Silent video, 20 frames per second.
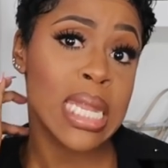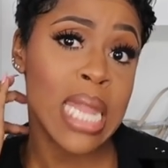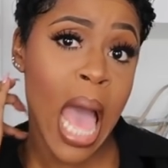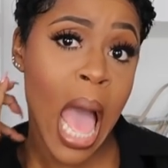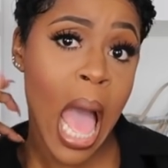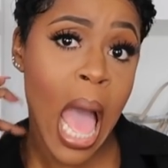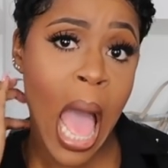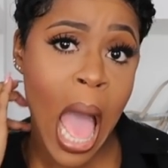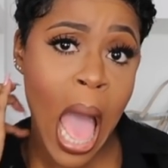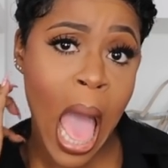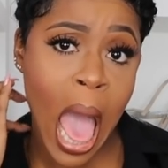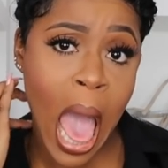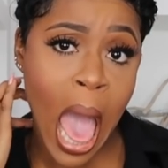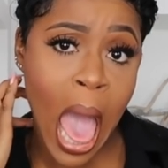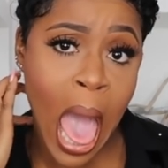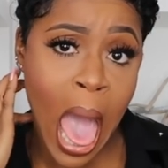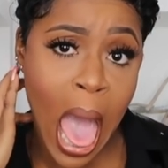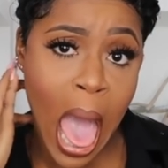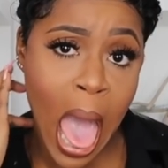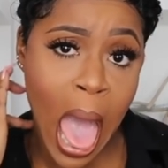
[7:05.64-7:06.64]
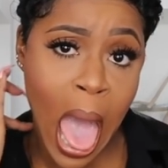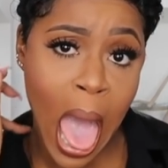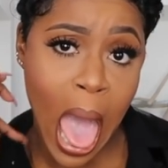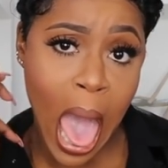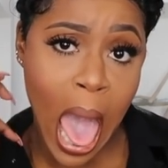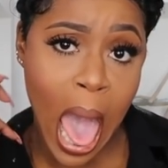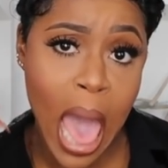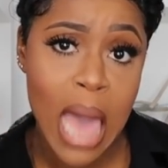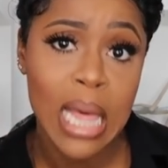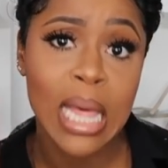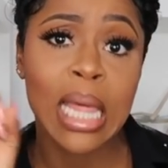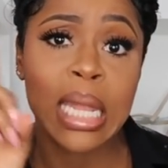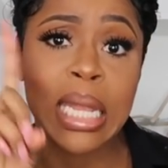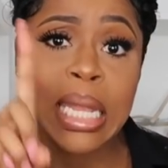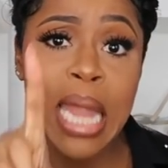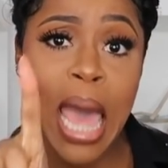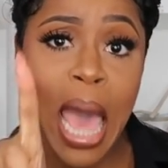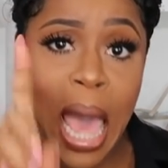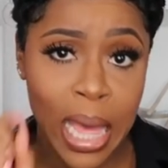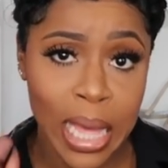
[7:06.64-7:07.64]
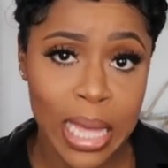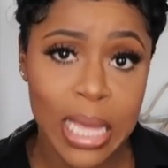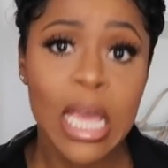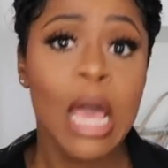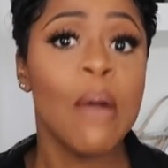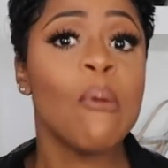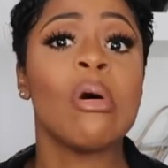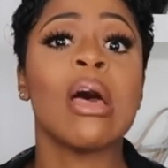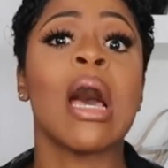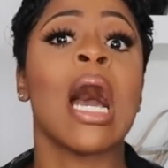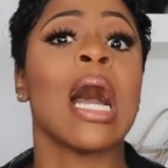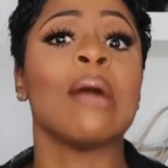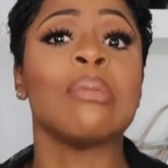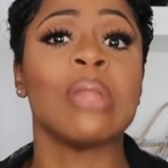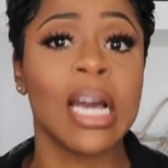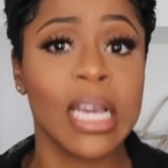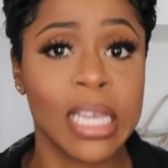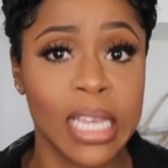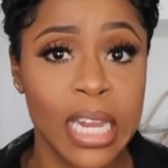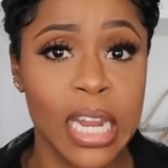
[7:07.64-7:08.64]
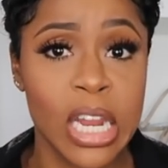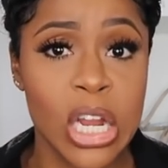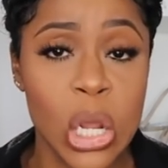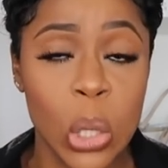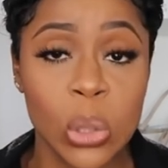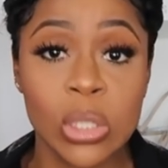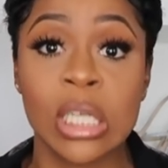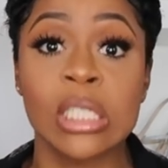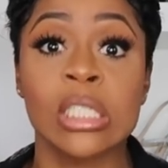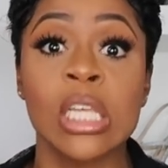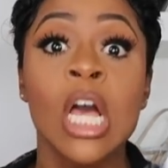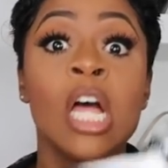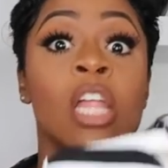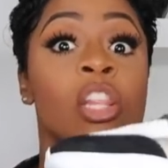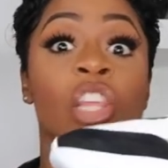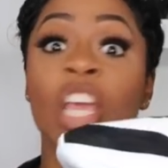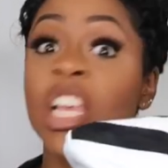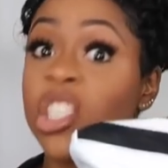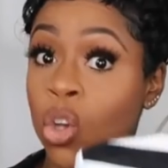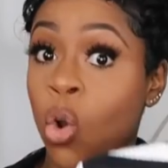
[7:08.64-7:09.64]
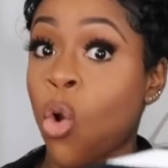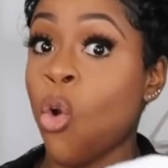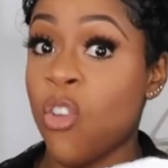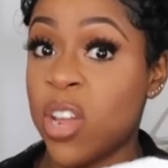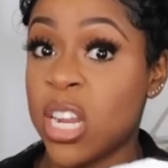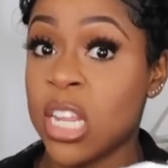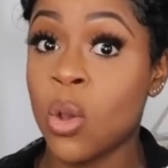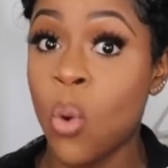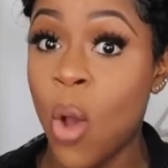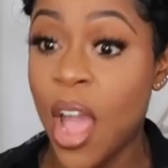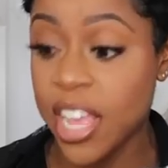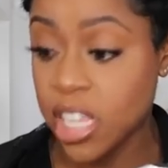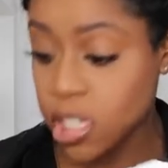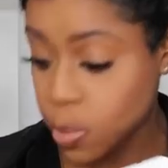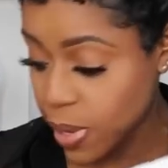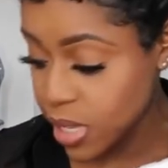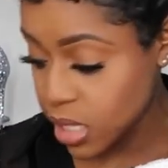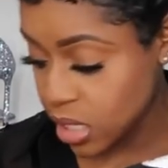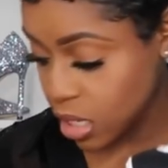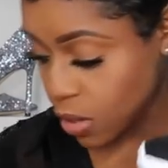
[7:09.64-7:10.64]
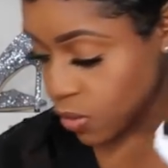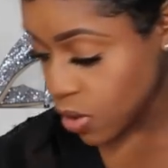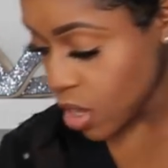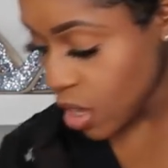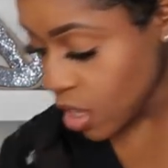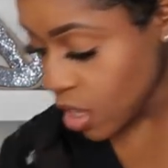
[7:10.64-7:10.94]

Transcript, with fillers: nah, nah, I'm not getting those because these are already quite expensive.